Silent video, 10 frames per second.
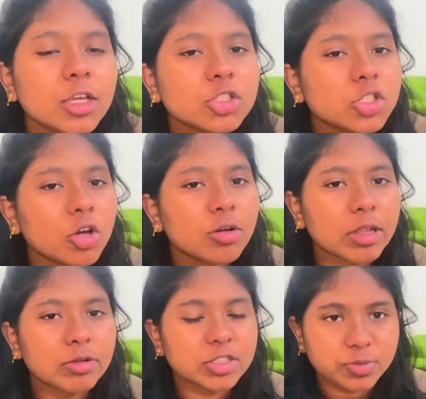so
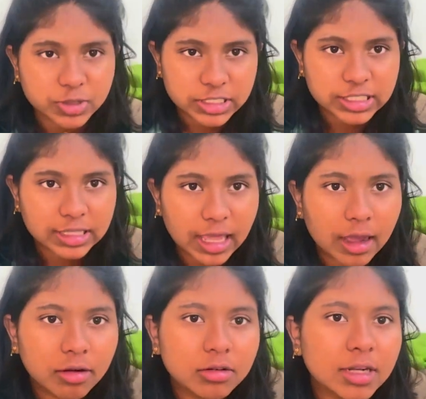it was pretty
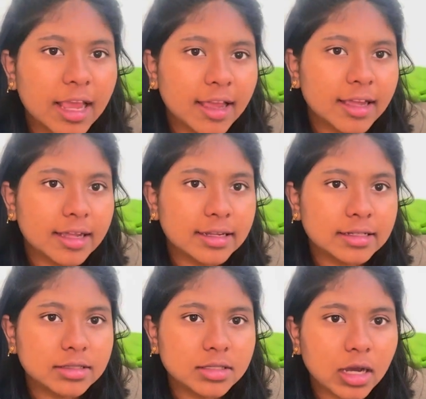loud
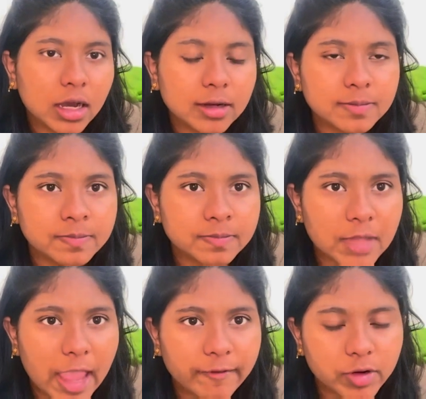and
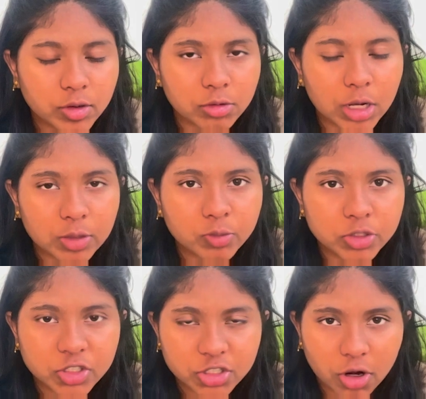everyone
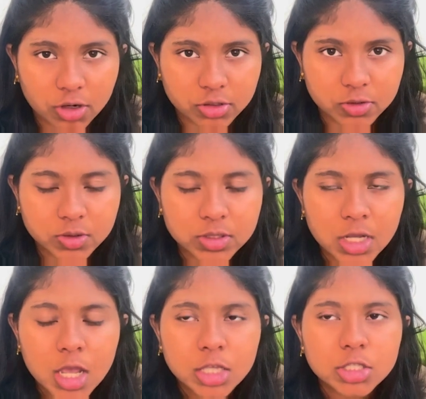were startled.
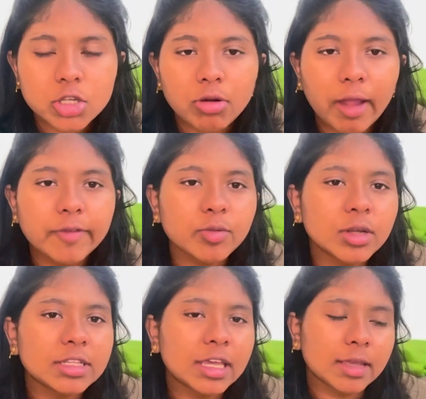So
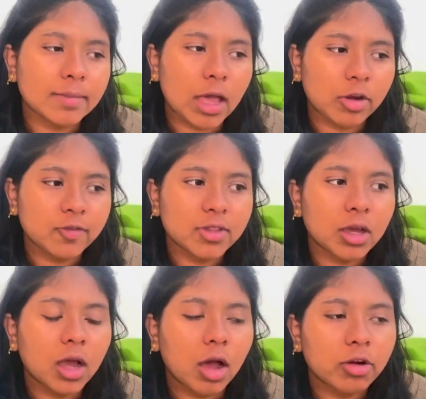everyone came out
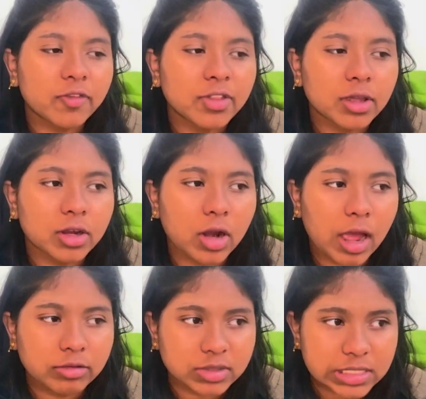of their
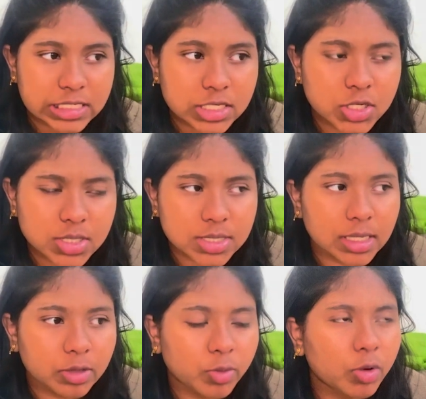houses to
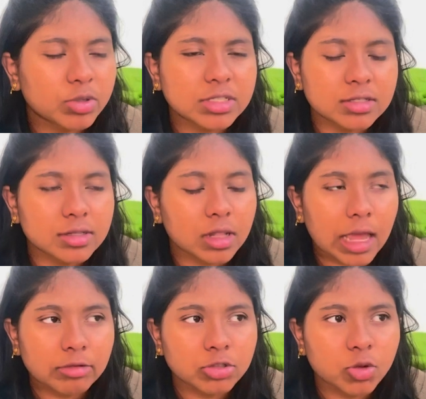see what was this
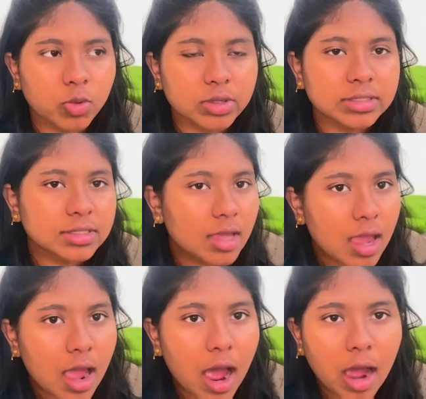loud noise,
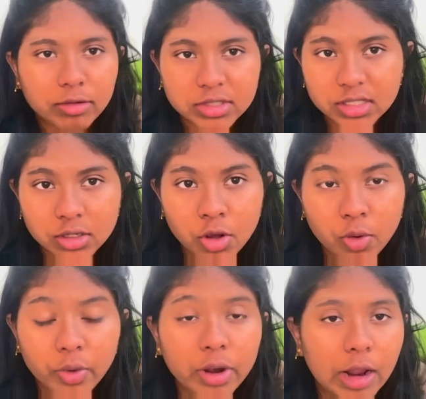how did it
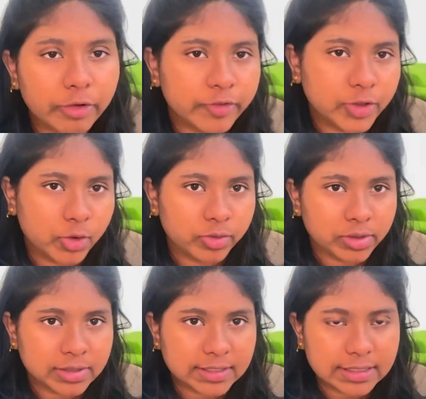occur, out of
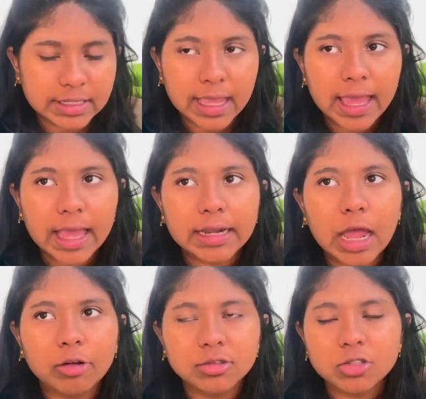curiosity and
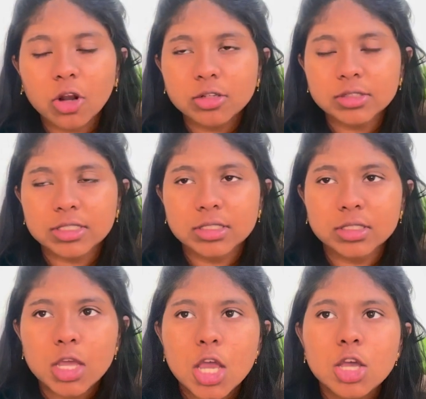out of
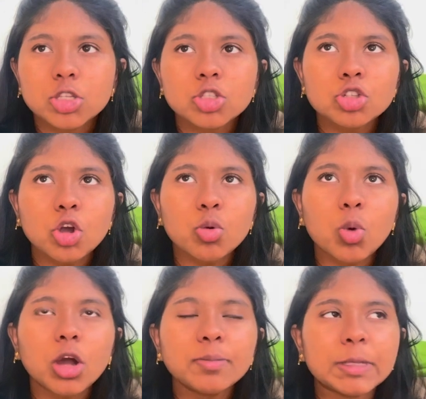startledness. So
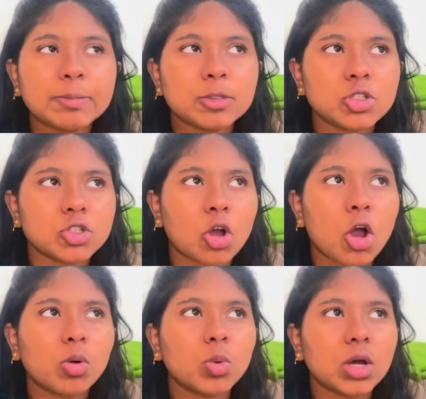what people
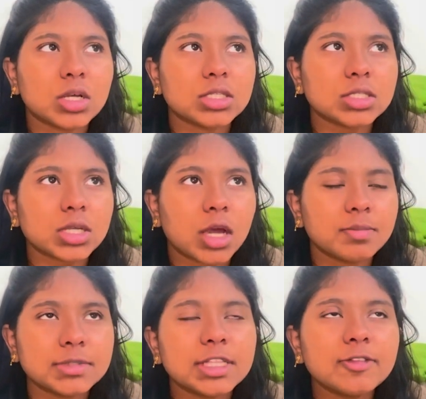saw was
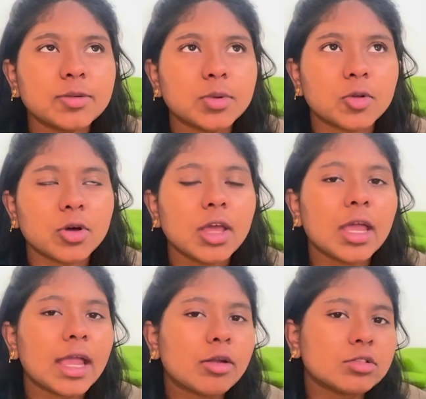unbelievable.
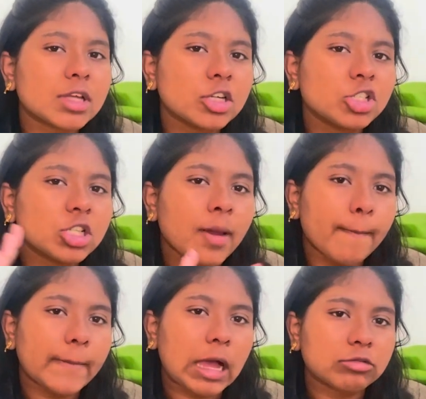It was actually a
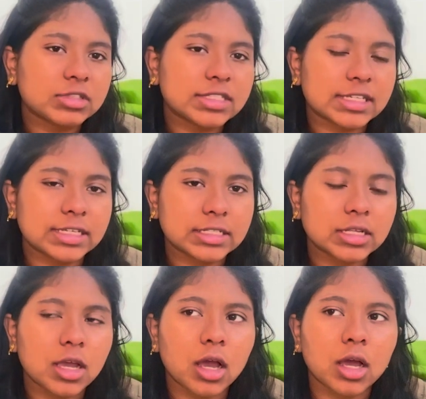
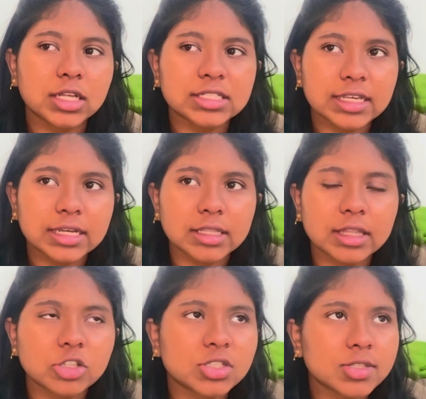mountain. It's like
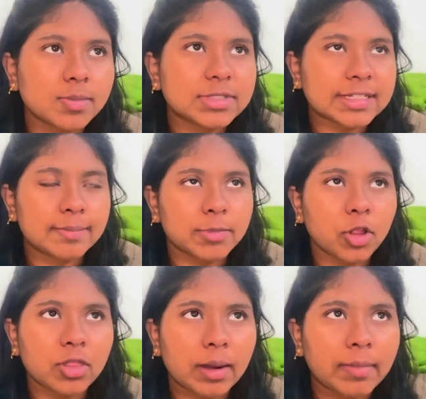there's some temple
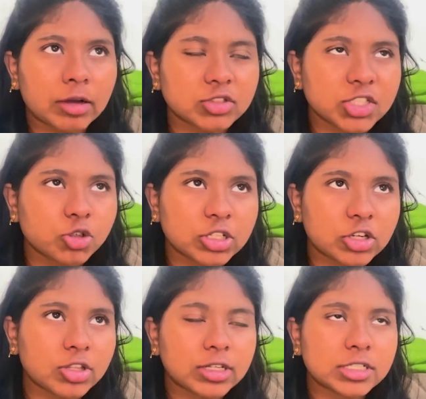on that mountain or
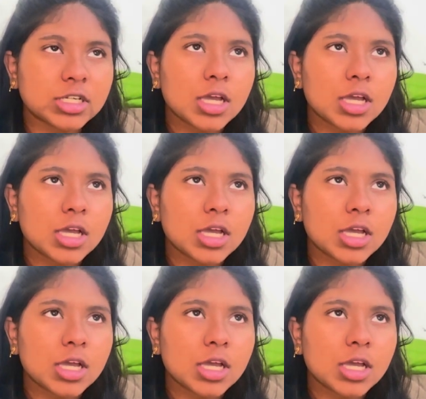near that